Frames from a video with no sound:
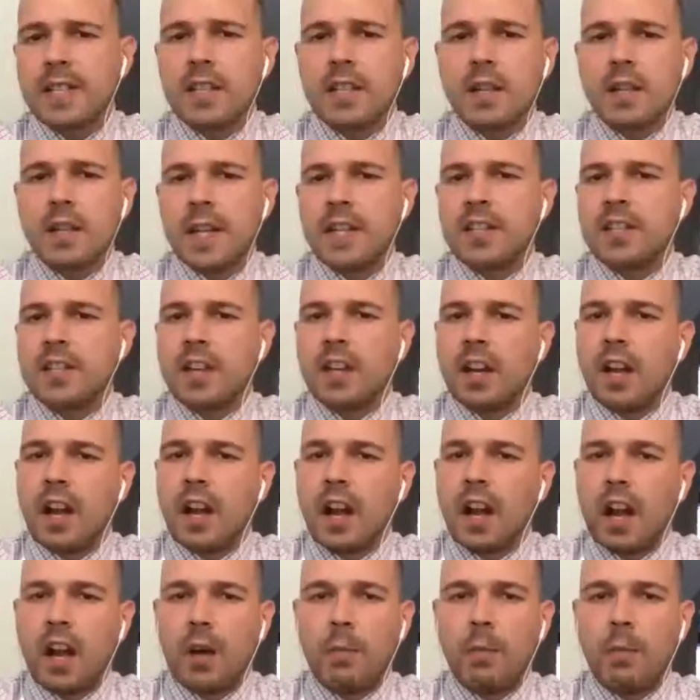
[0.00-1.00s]
patient
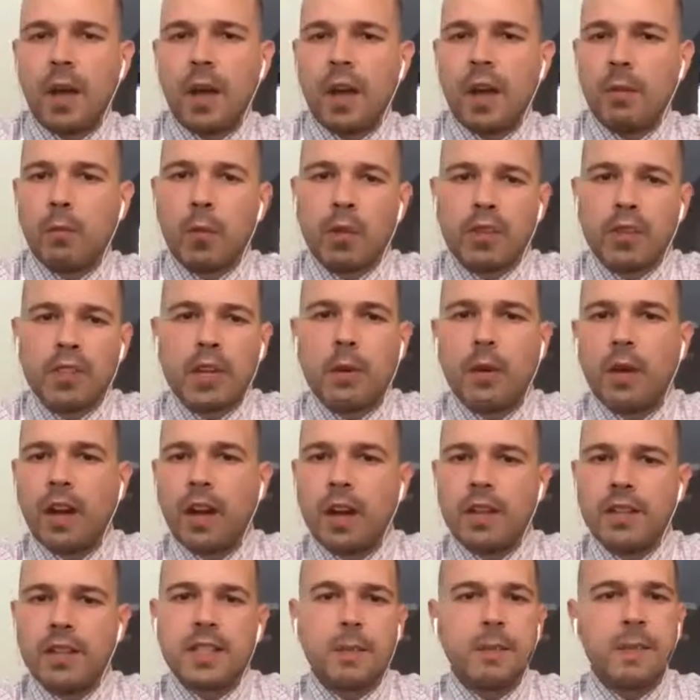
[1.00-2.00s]
and what's going
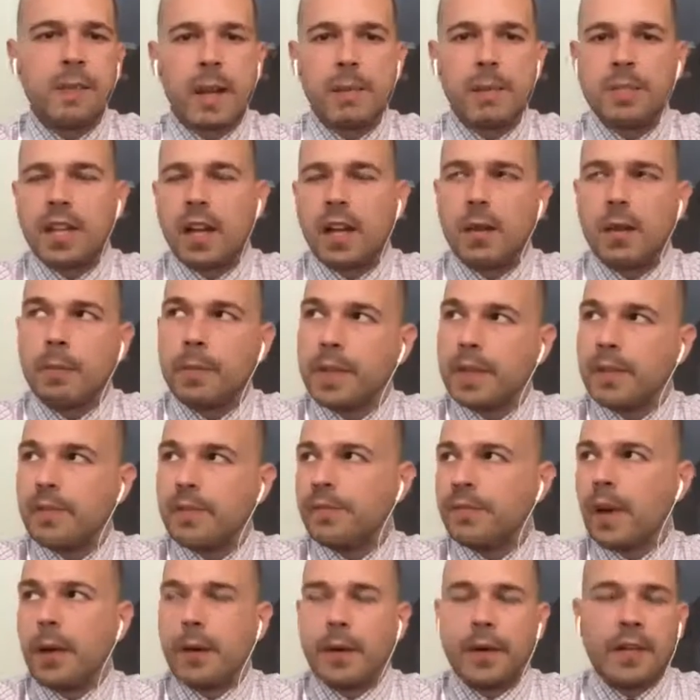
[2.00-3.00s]
on. Sometimes I'll be
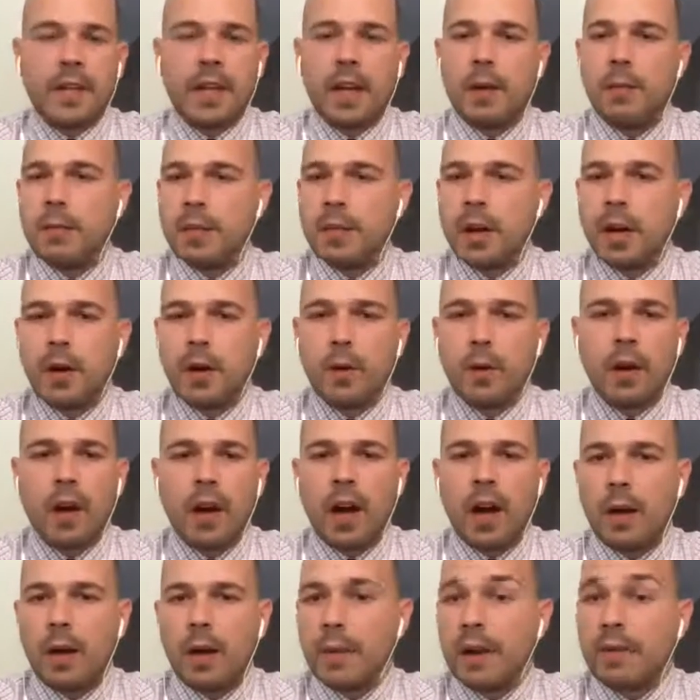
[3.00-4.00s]
following
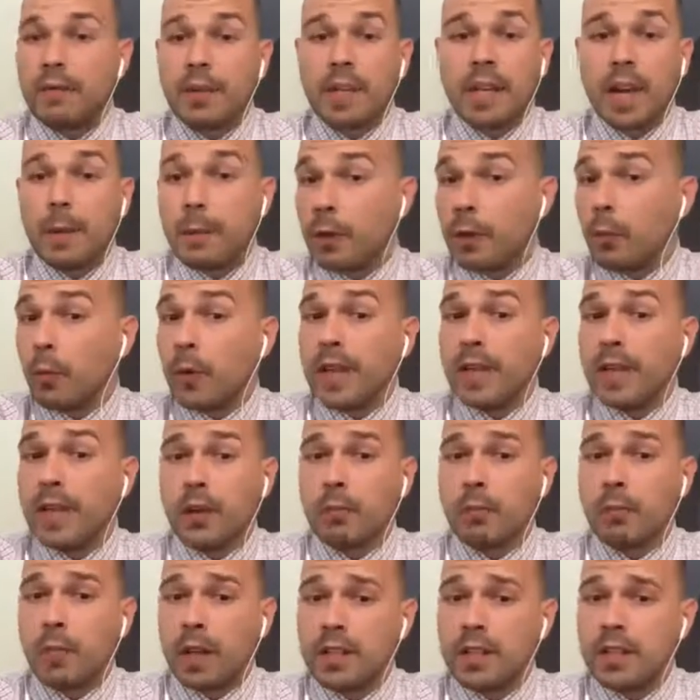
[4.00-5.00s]
them, every couple of weeks
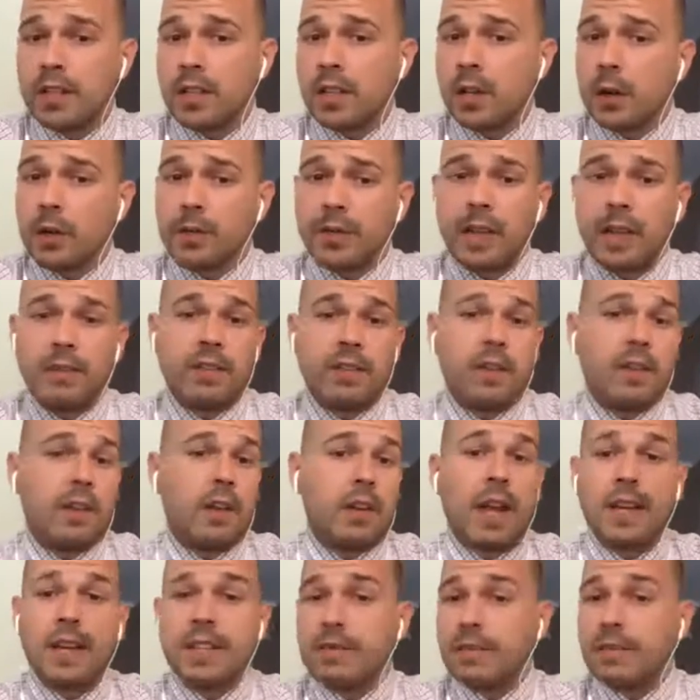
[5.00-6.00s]
or months. If they have an
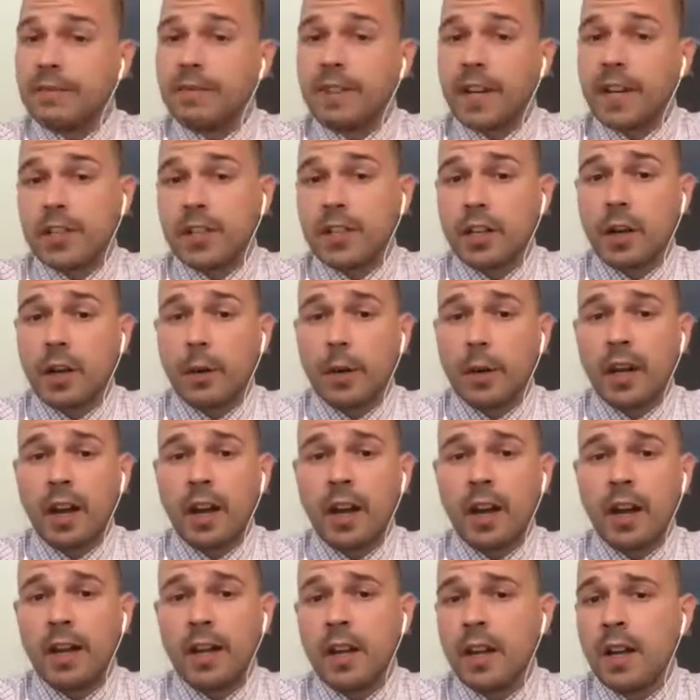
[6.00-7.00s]
active infection going
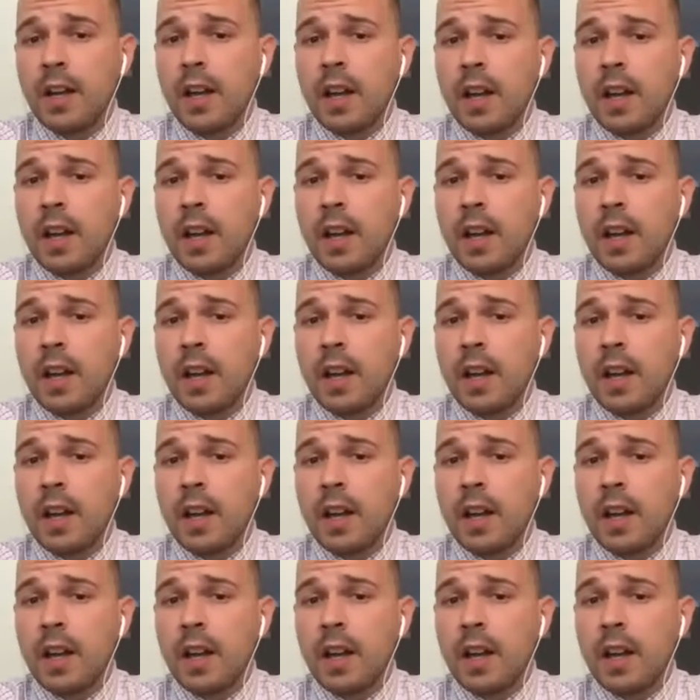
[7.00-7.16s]
on.